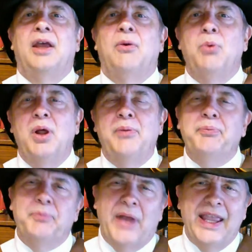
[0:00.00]
Well,
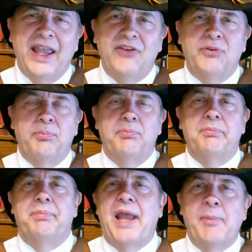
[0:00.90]
I guess
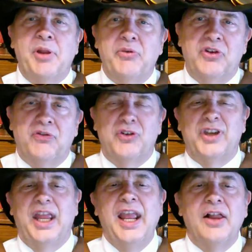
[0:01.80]
Pamela was the first
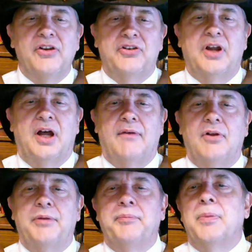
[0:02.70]
English
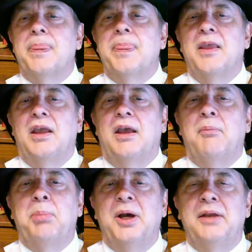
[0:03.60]
novel,
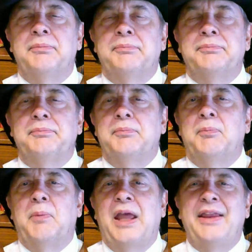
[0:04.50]
but
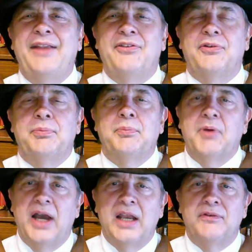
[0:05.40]
and that's
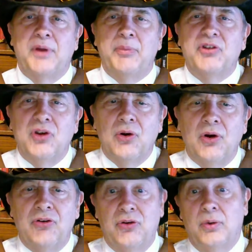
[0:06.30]
kind of
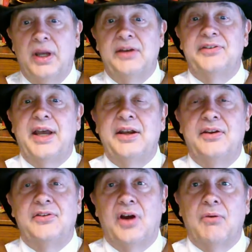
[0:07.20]
obscure, so I decided to
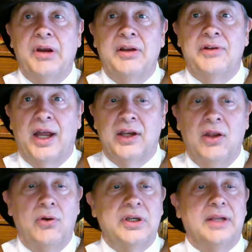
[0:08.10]
start reading Don
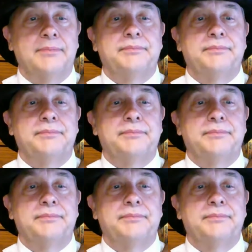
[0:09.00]
Quixote.